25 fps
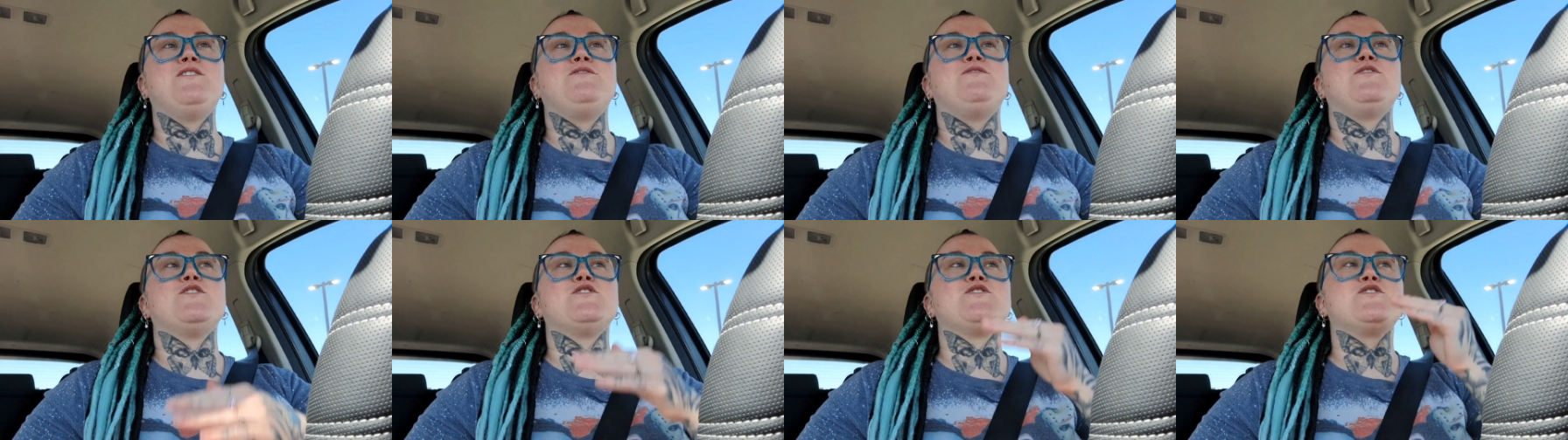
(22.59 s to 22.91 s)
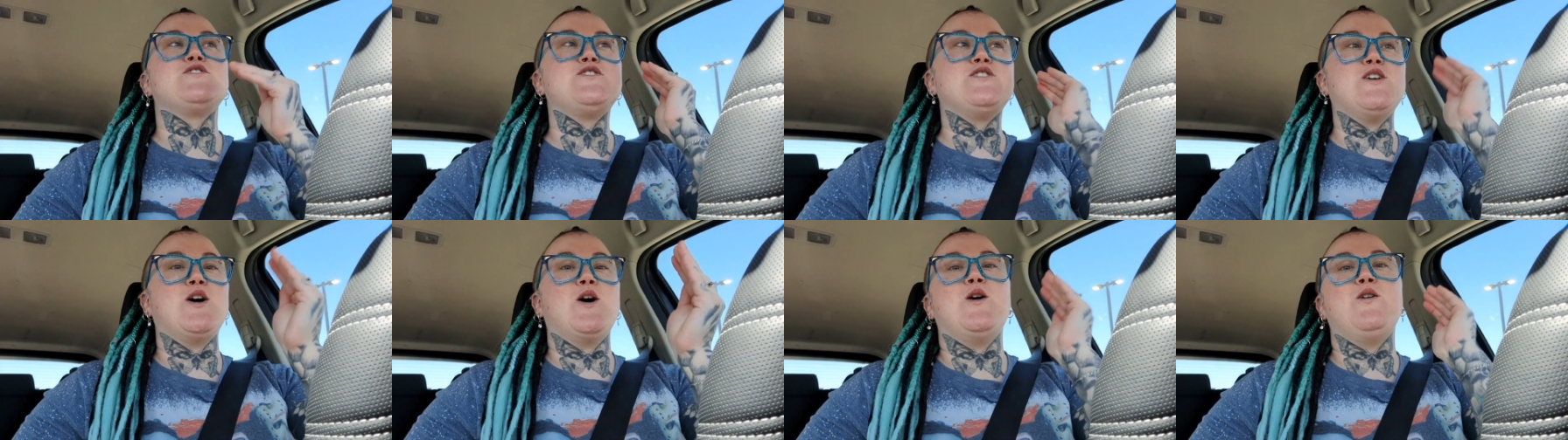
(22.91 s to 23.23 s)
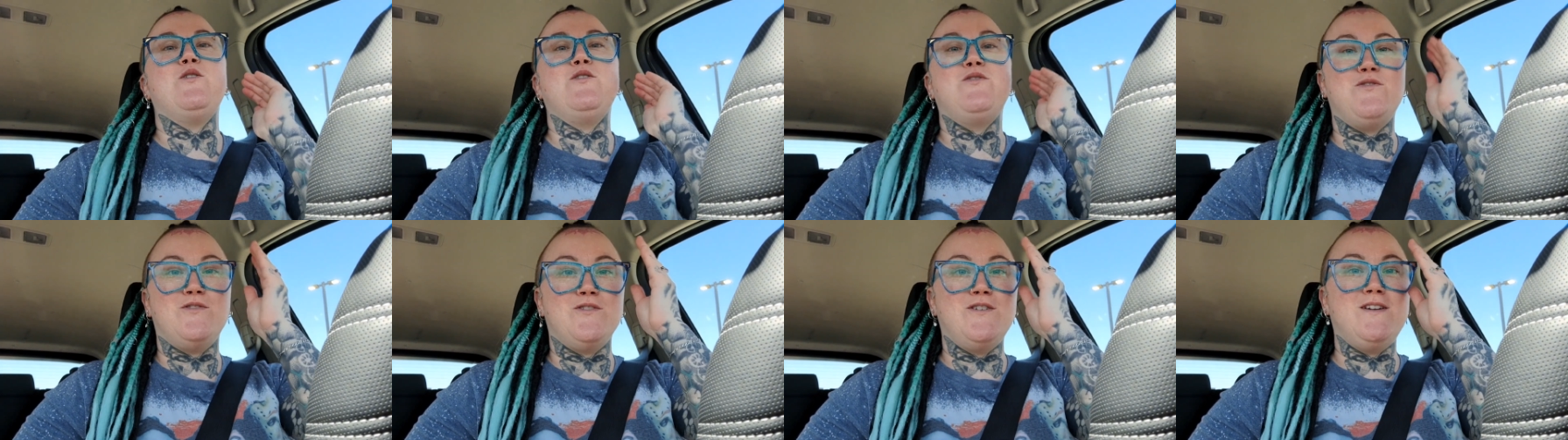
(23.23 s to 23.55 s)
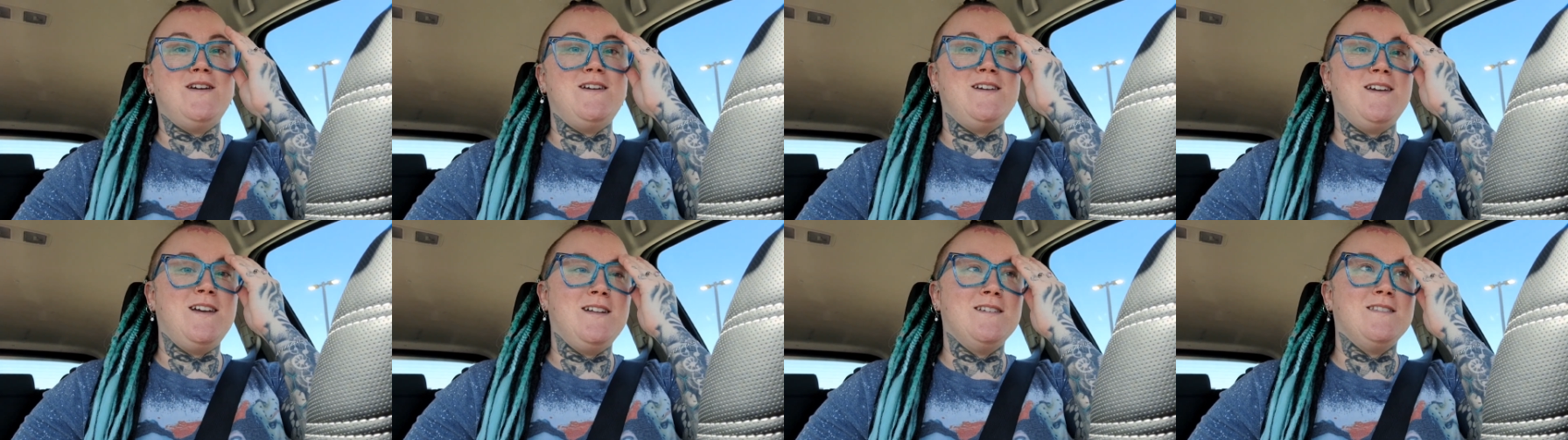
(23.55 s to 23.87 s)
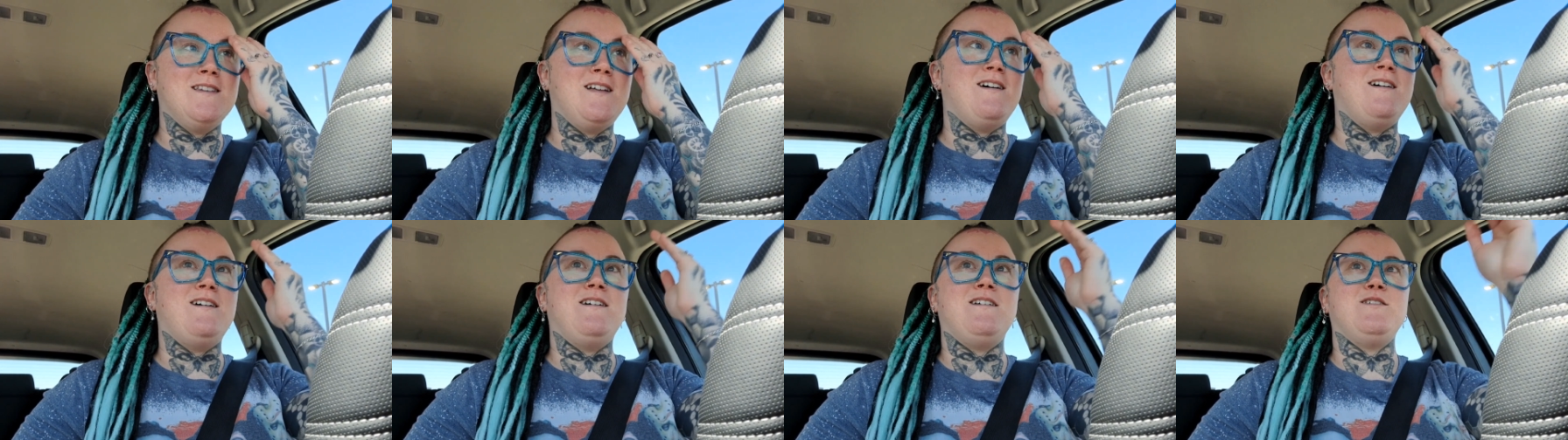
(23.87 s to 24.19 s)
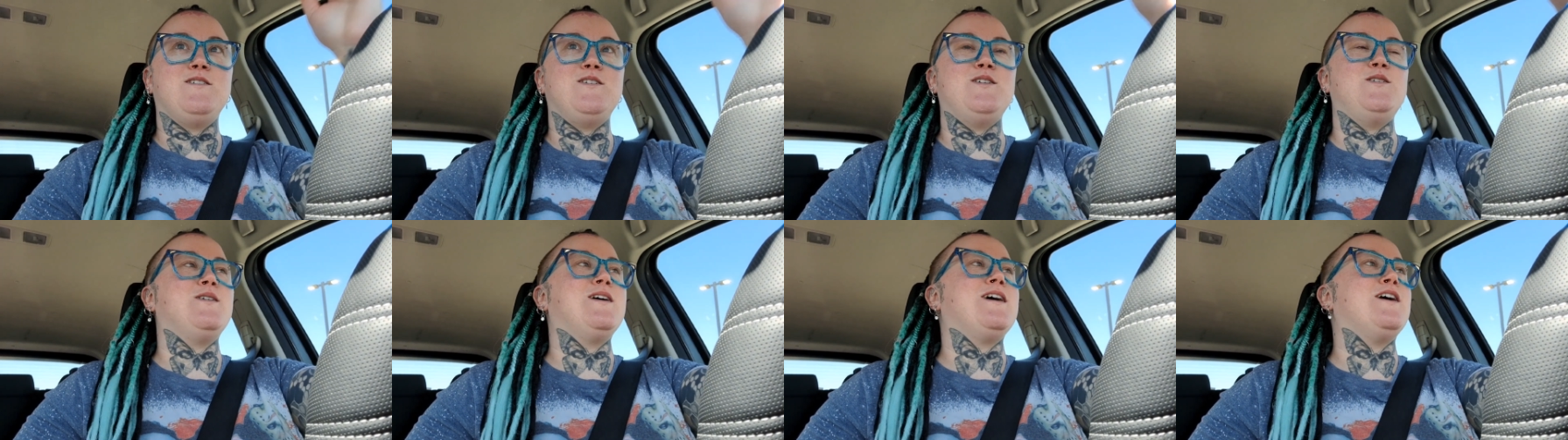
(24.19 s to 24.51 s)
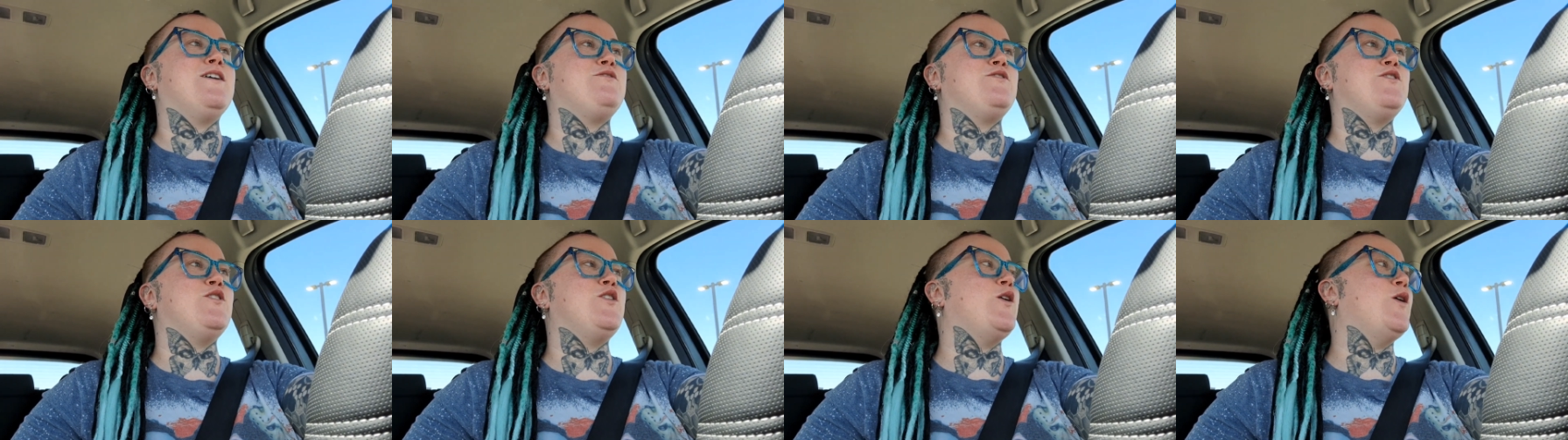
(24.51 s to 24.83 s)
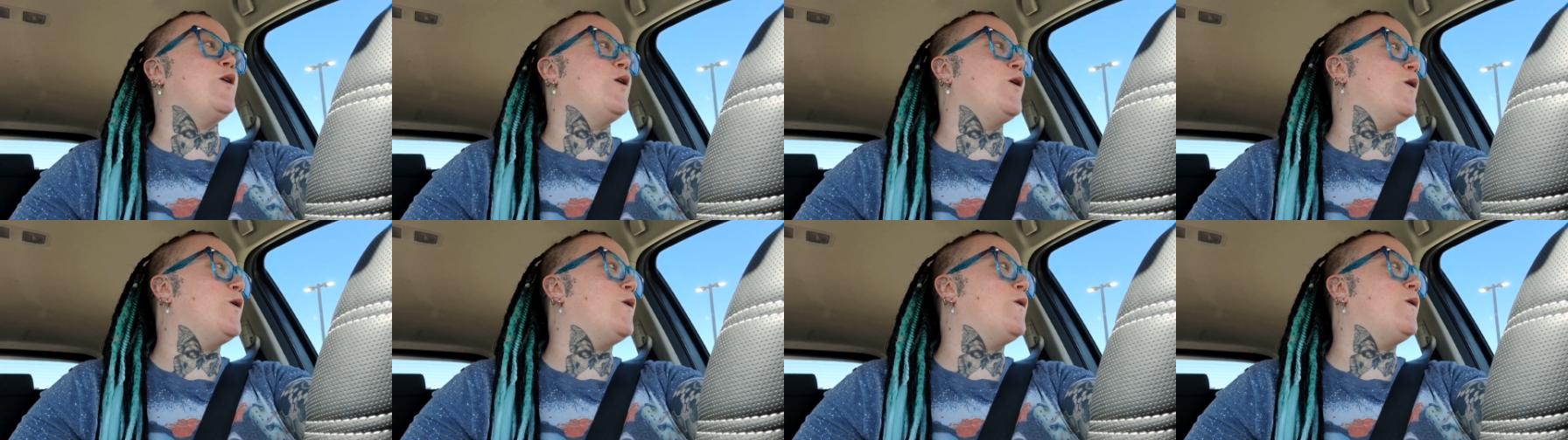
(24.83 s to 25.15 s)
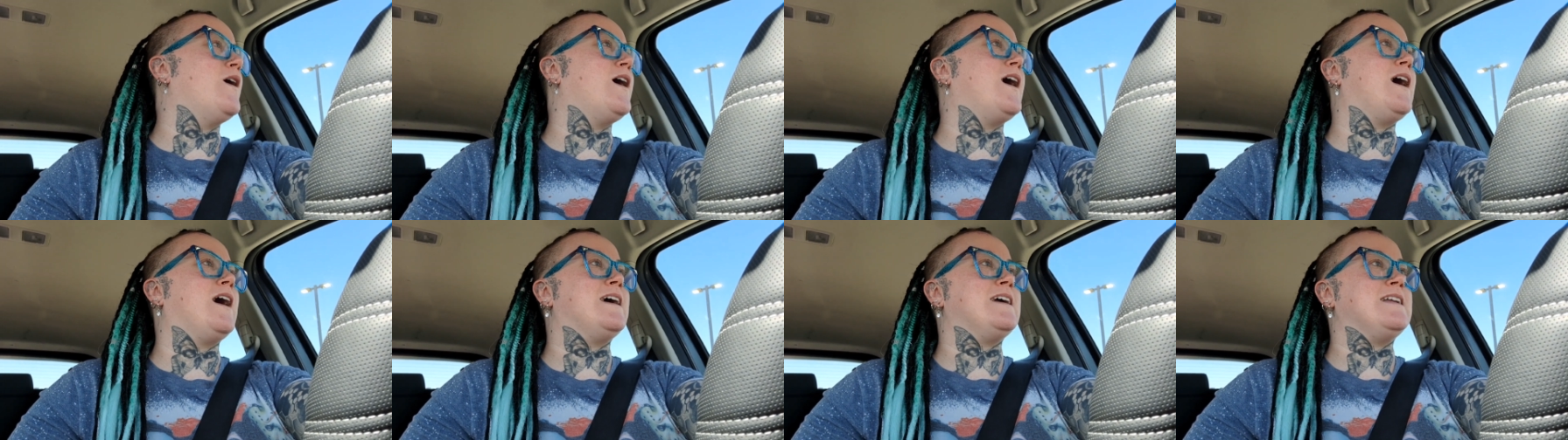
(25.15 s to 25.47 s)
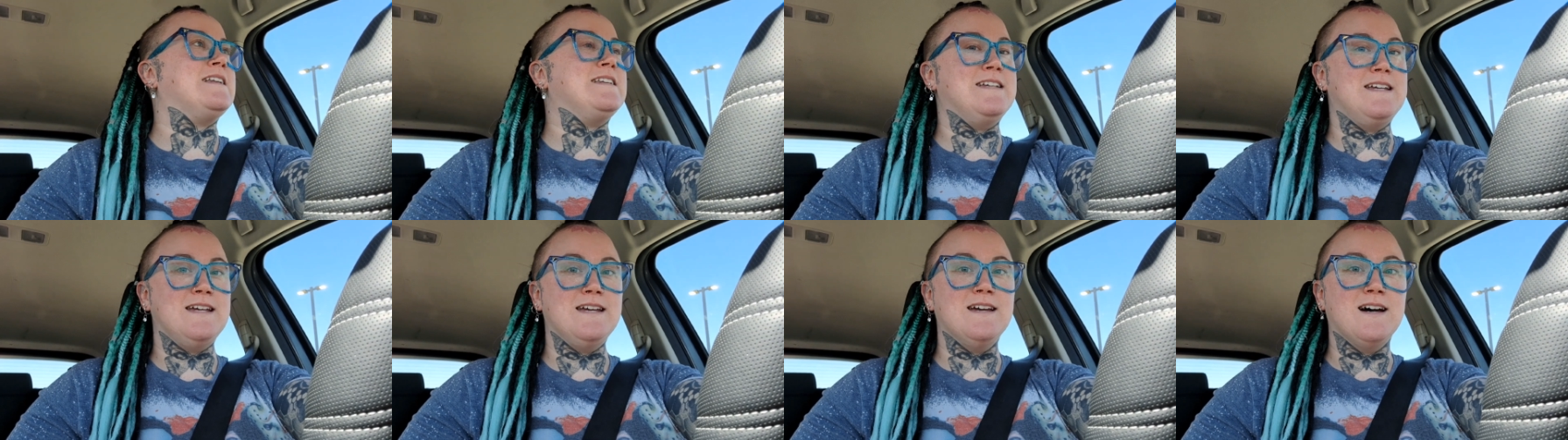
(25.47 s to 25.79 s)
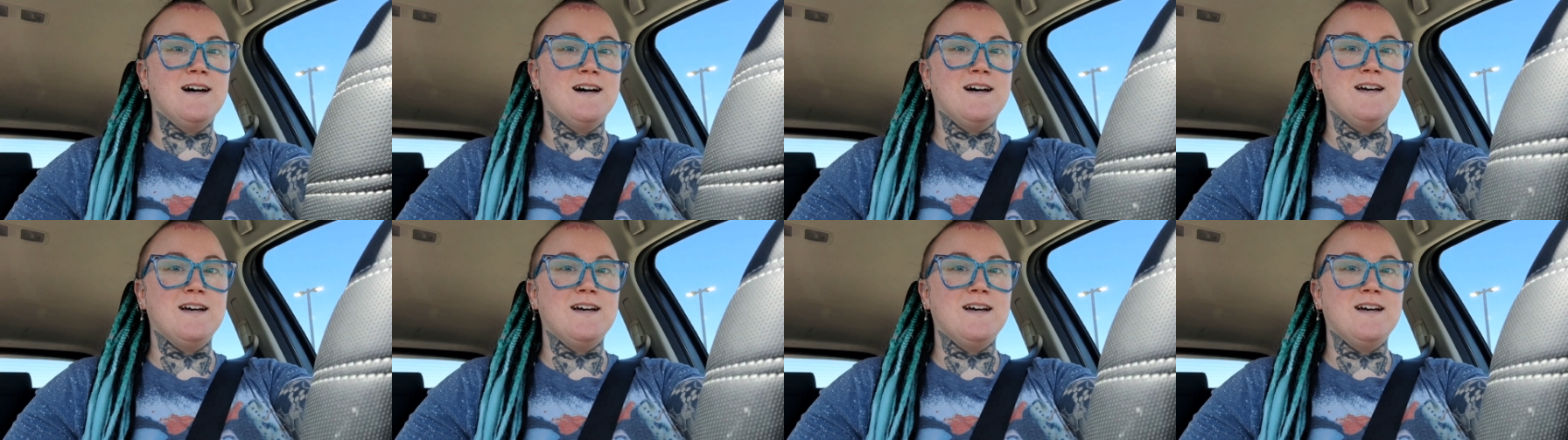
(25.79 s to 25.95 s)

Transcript: for so freaking long. You have no idea.